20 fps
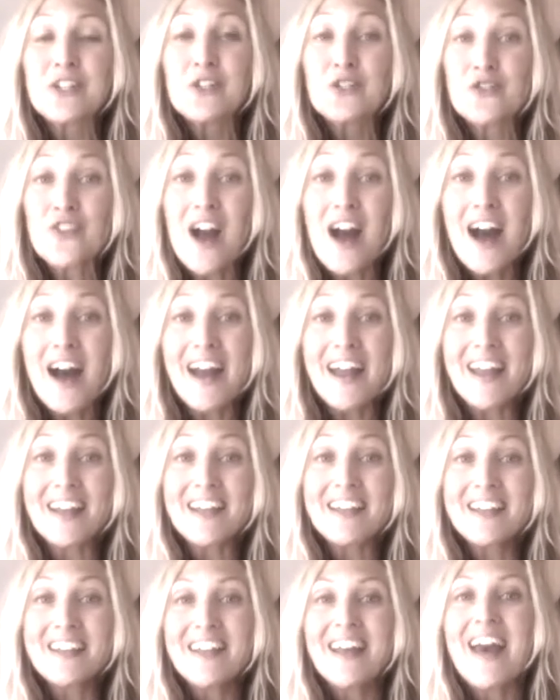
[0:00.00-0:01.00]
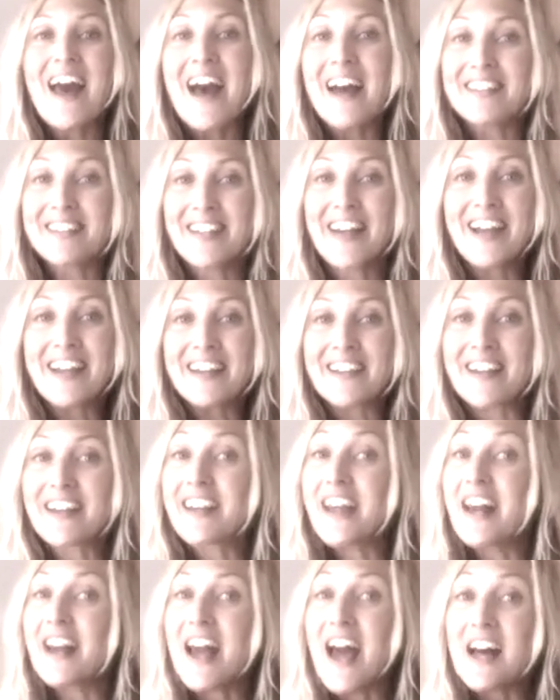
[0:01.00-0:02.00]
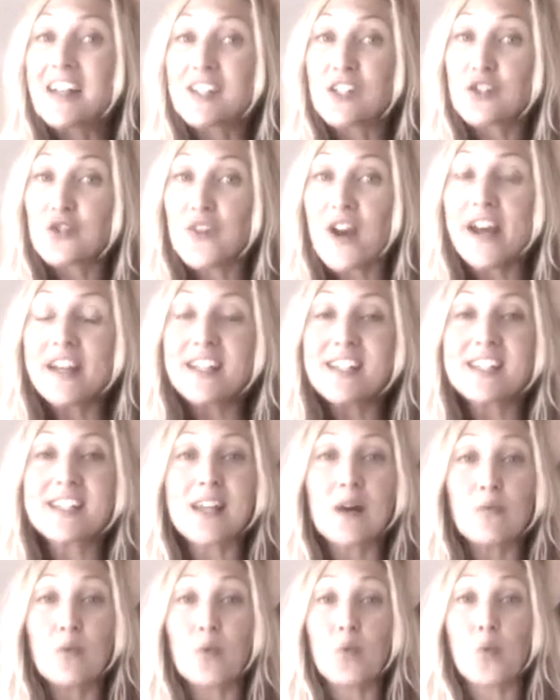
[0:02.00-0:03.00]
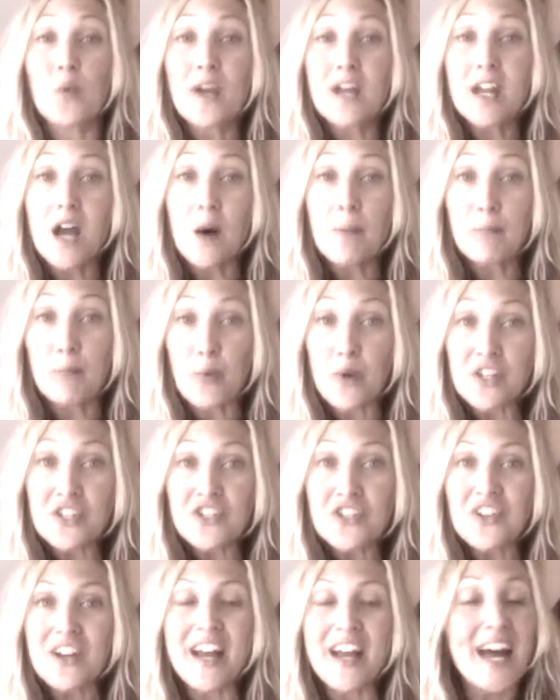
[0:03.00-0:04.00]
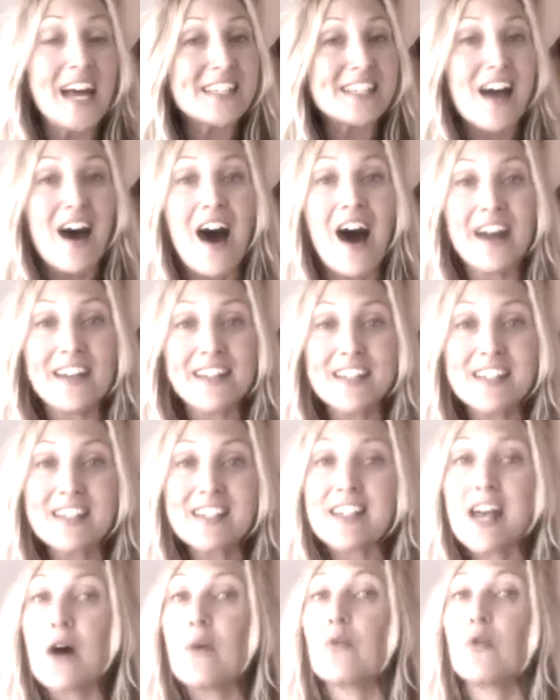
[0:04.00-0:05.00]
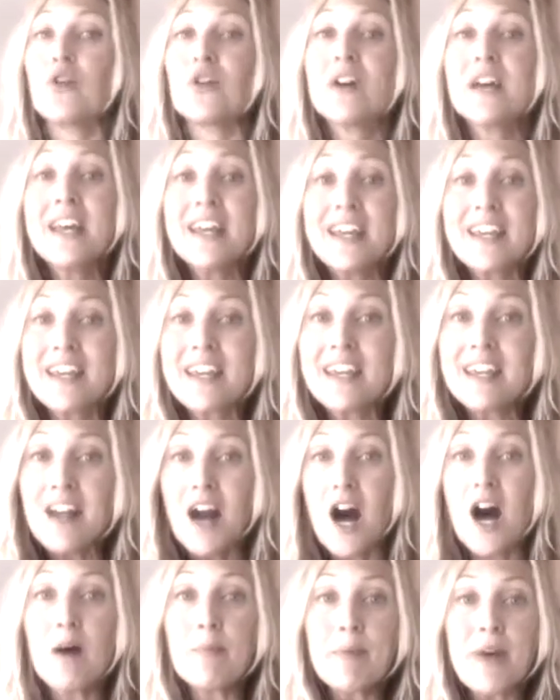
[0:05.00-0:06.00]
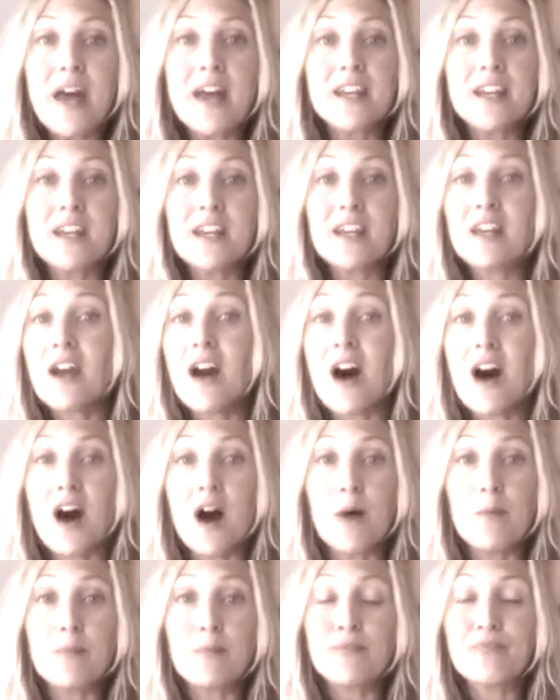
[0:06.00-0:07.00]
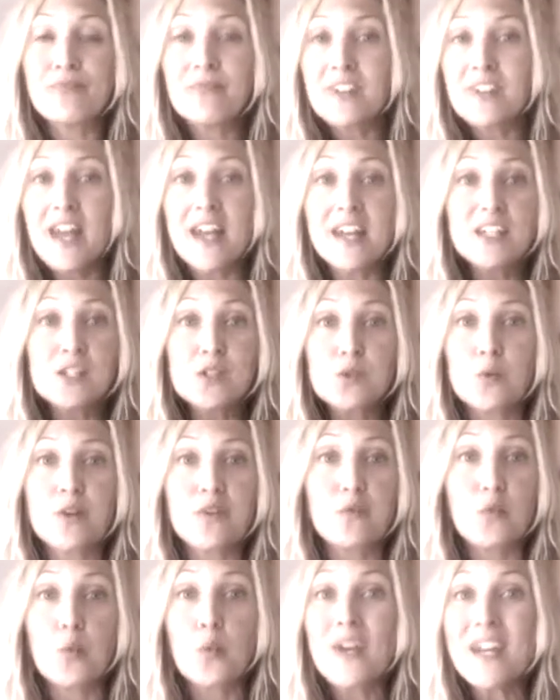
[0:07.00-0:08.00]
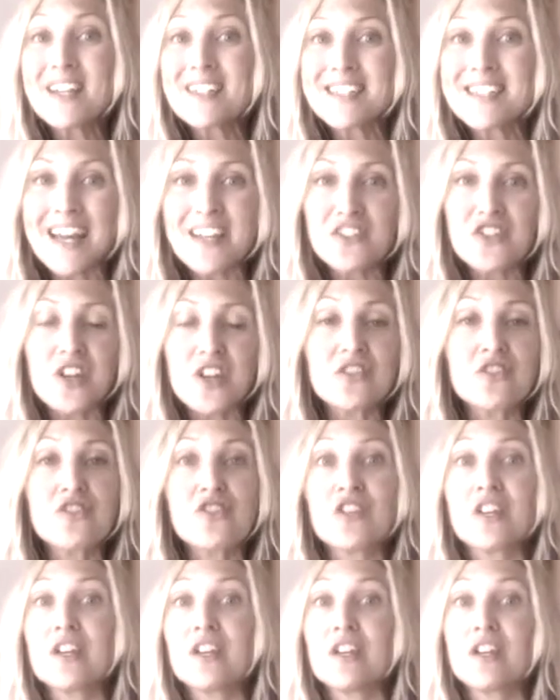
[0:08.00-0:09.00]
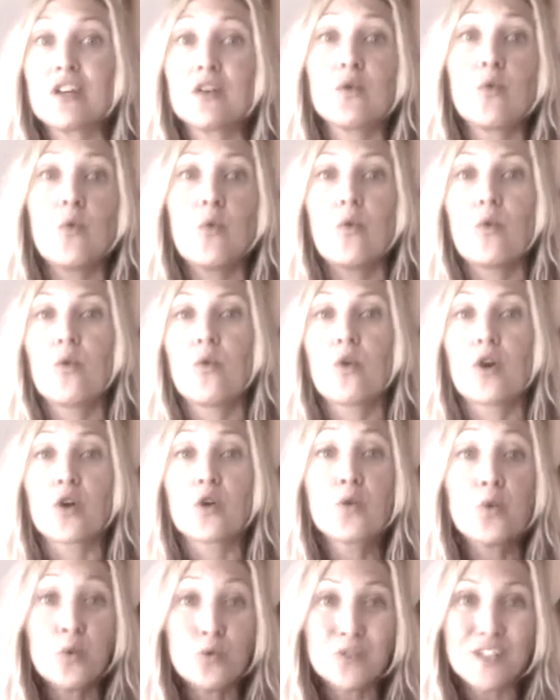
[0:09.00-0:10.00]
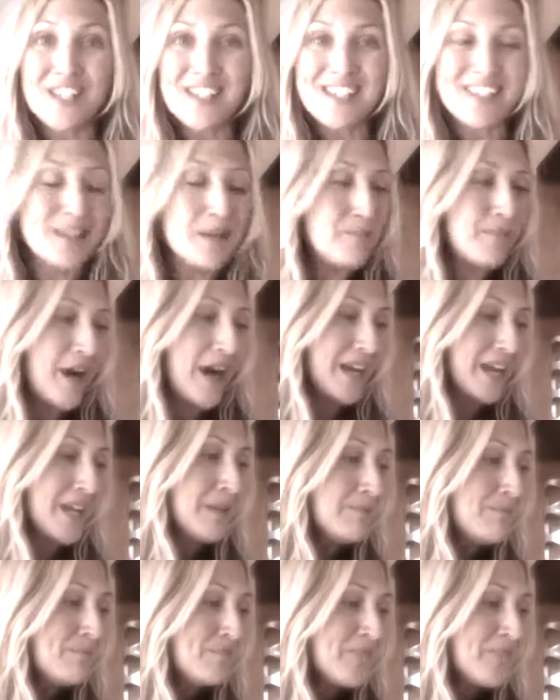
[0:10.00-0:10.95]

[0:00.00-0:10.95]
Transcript: dry, and light. And again, it has a dryness that will wick up moisture. It has a hotness that will heat up any, um, any sort of weak digestion or coolness in the body.